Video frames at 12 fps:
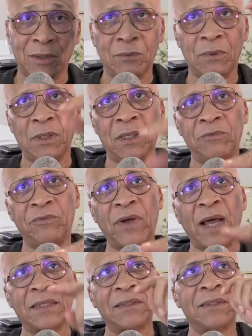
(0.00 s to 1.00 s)
In
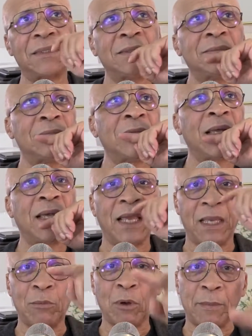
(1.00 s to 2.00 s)
fact,
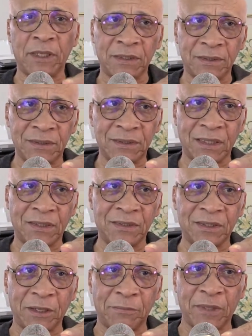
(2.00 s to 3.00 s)
Haberman said the
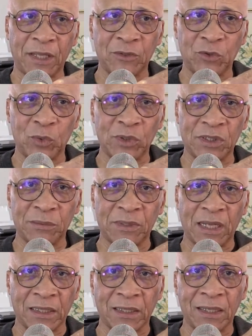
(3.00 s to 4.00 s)
same thing too. It seemed
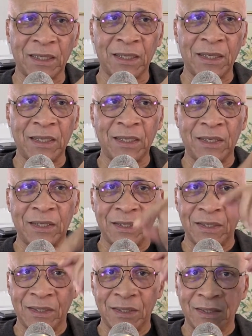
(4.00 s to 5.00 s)
like
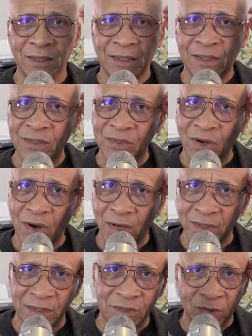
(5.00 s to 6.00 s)
his
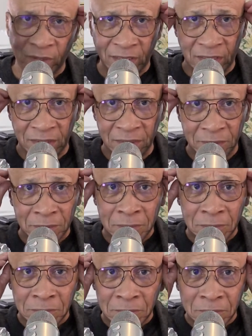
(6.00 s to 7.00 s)
heart is not in it.
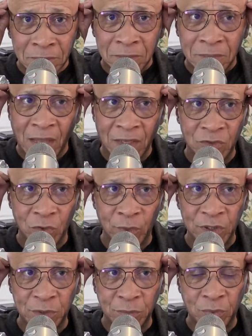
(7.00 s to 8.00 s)
That's the way
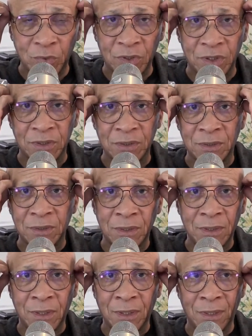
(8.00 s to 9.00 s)
she put it.
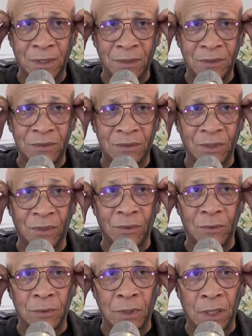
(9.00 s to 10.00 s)

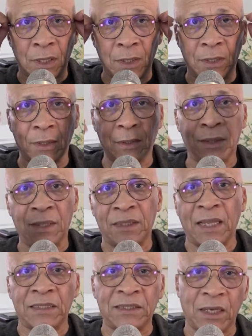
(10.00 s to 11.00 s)
So, and
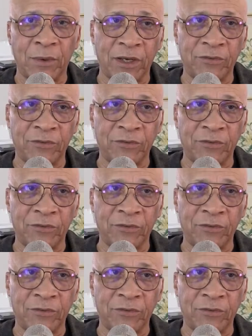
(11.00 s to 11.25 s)
that's how